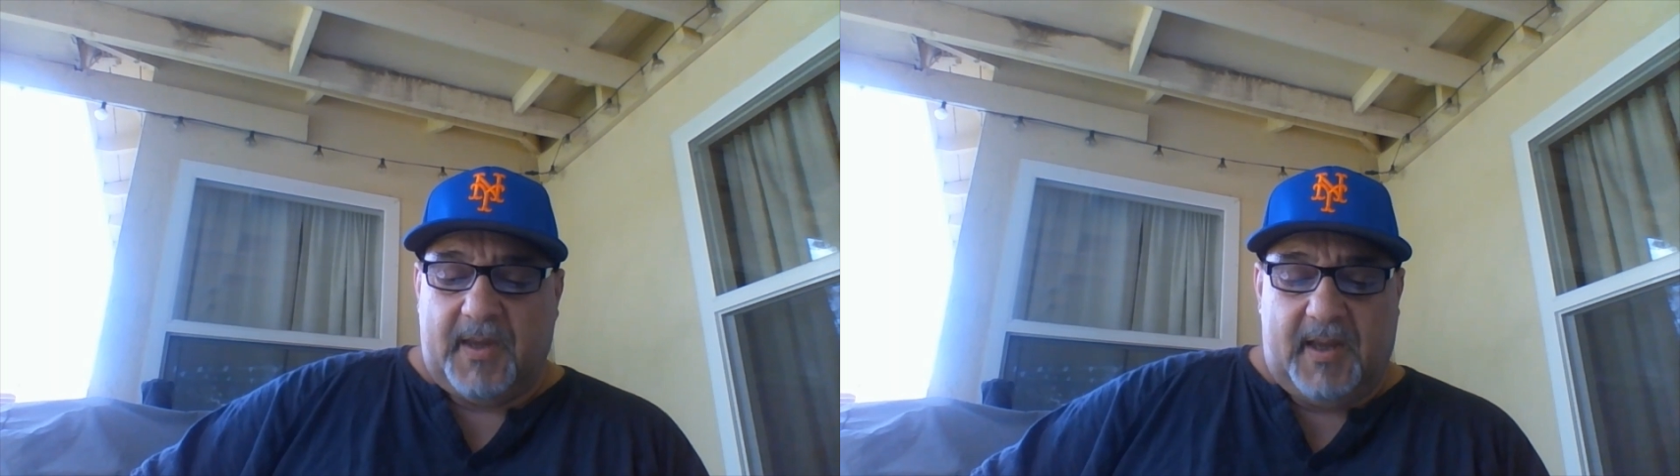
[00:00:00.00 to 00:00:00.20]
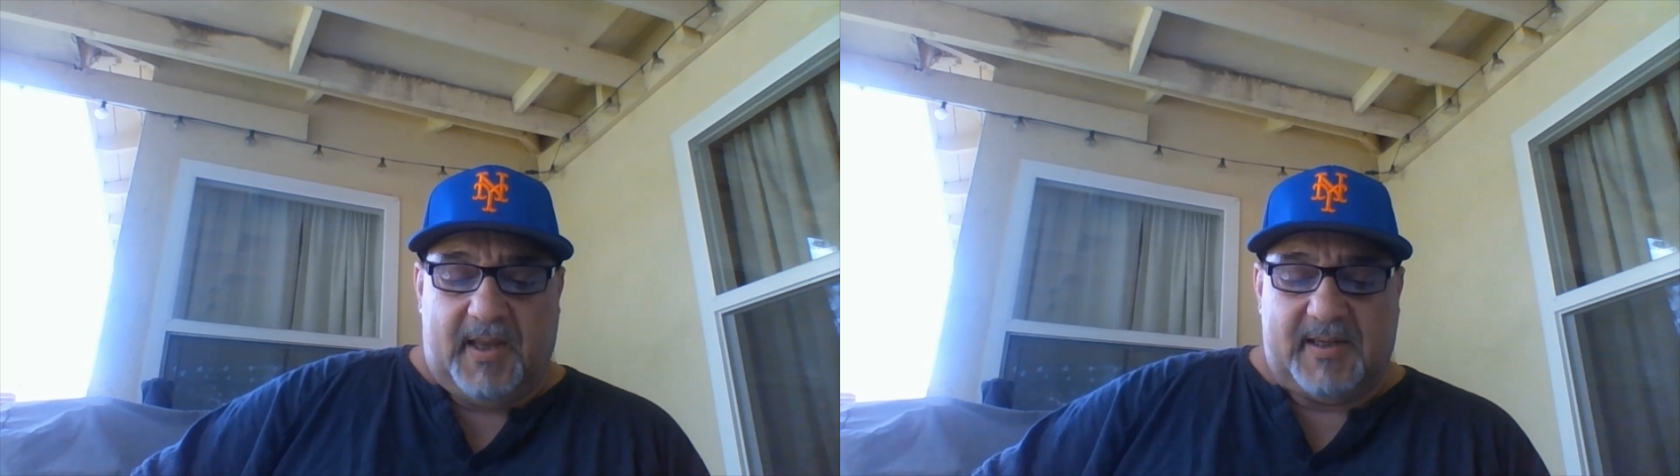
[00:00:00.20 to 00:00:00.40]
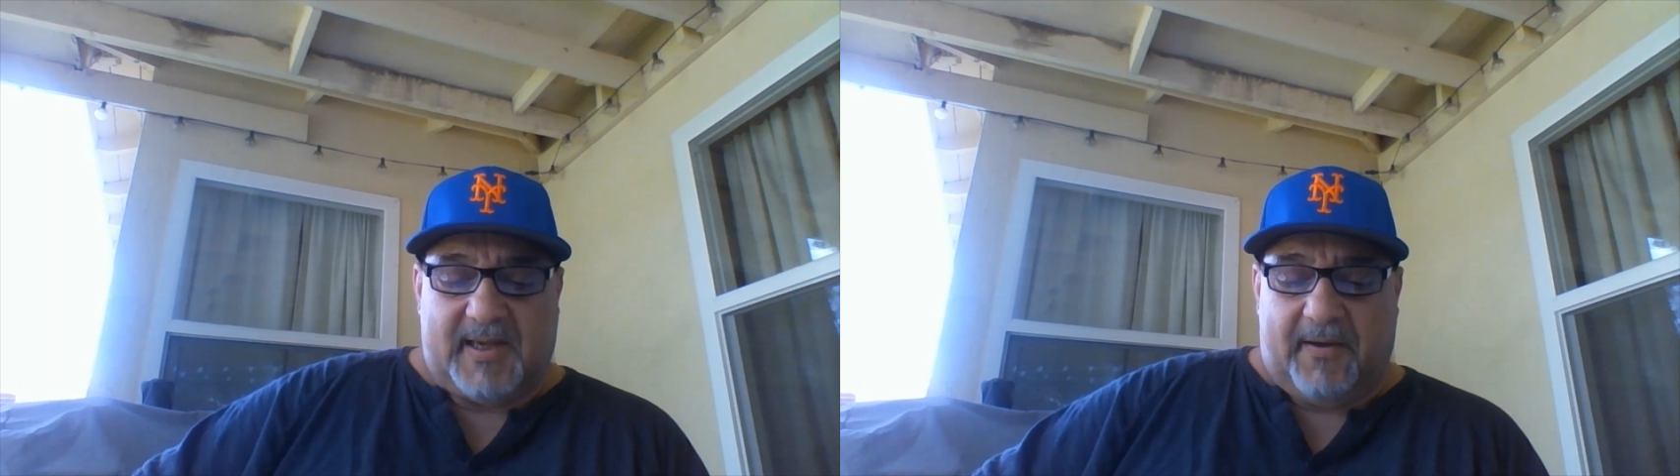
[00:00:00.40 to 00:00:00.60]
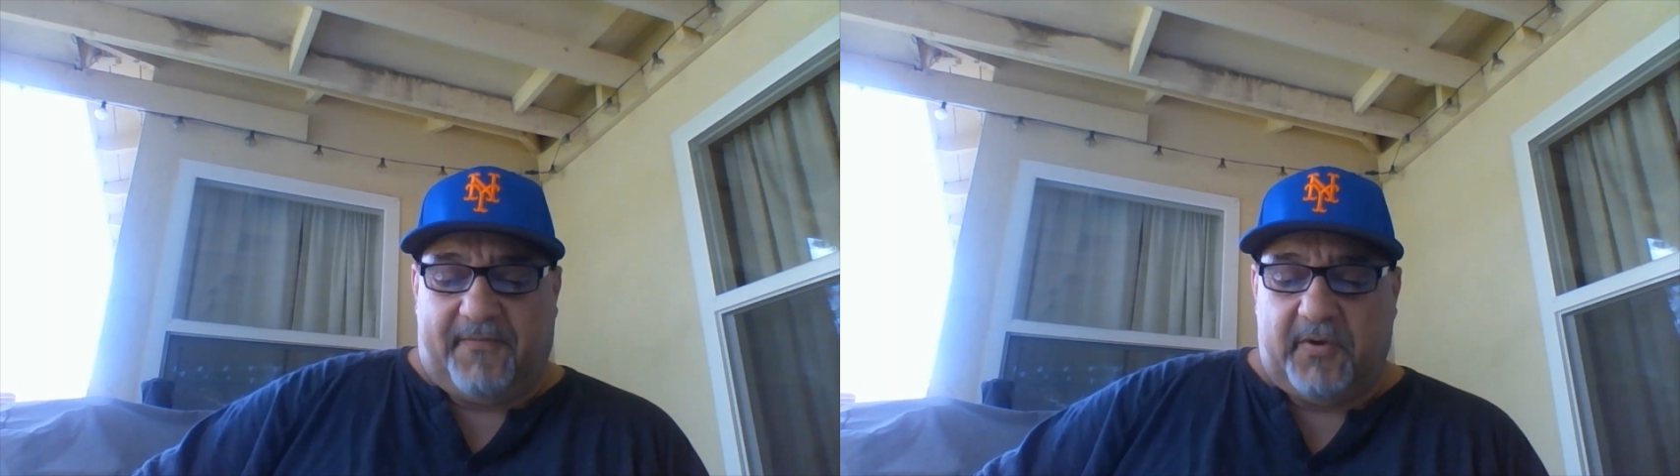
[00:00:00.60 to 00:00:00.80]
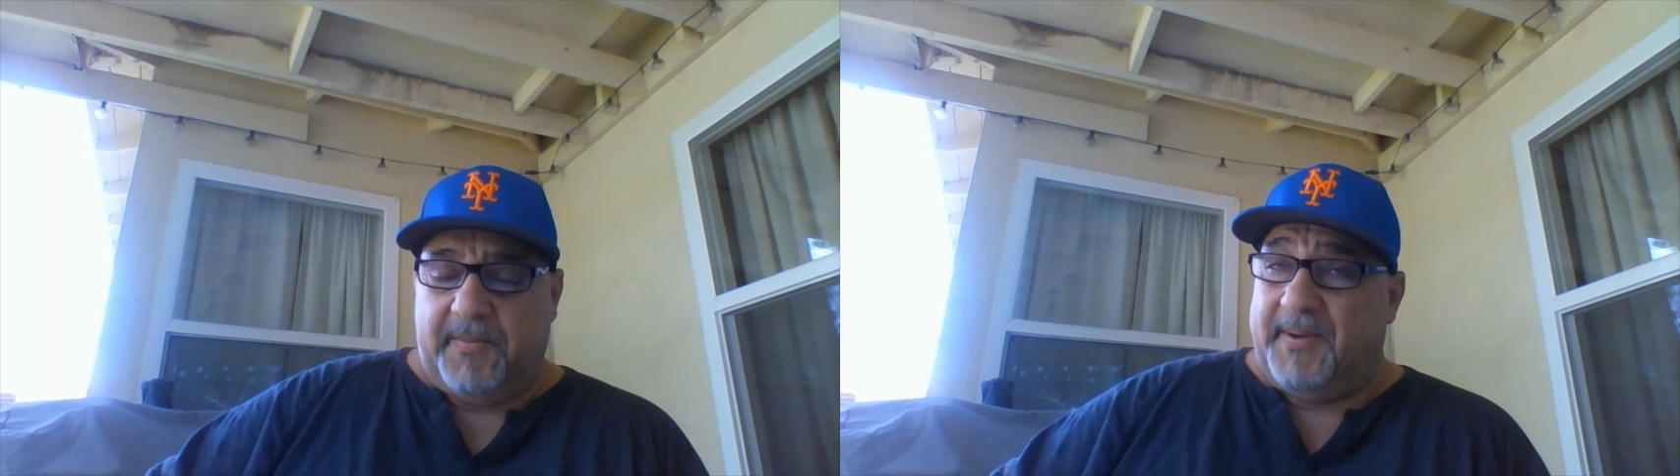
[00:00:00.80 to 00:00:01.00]
It is
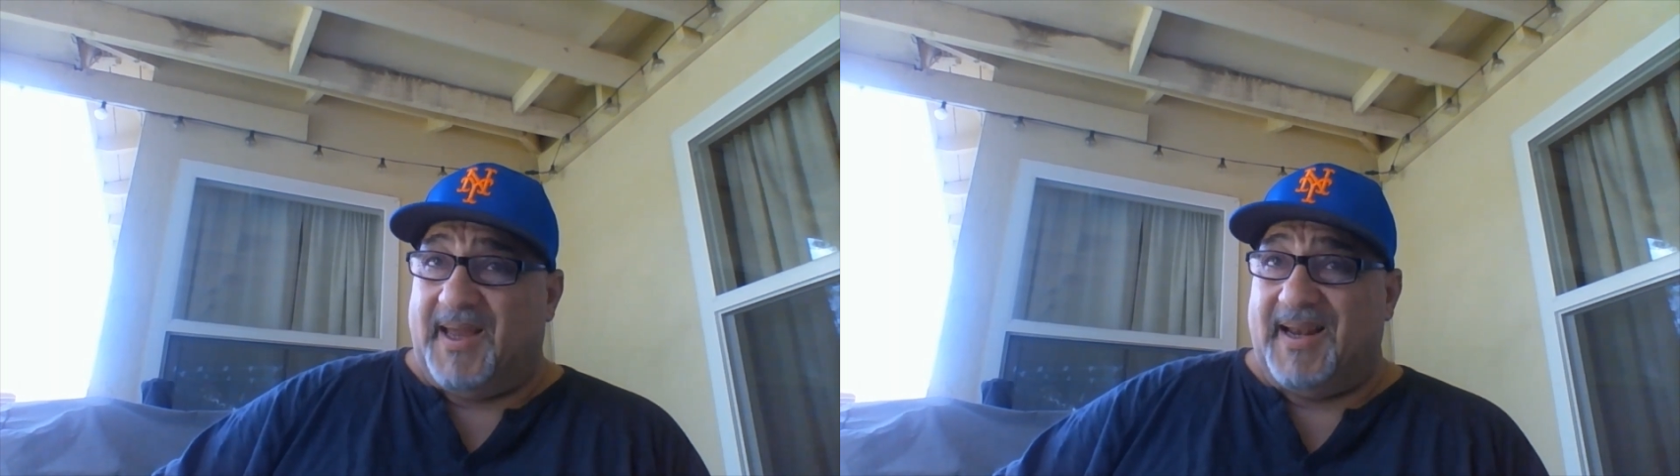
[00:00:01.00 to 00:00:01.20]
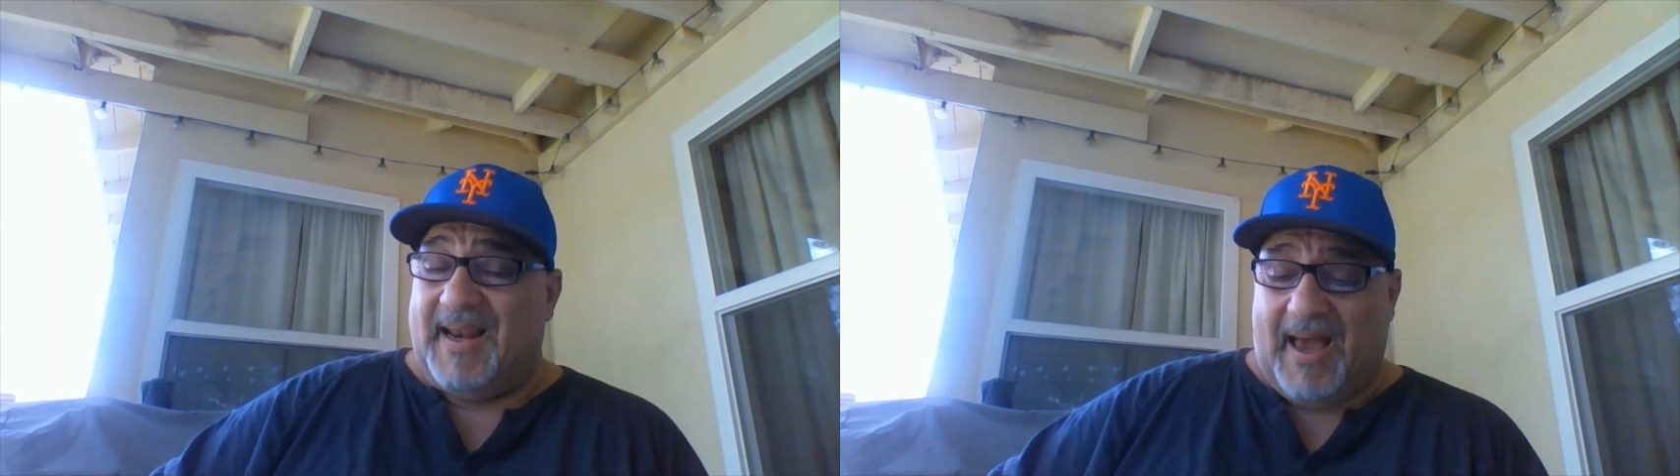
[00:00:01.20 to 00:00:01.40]
helpful to begin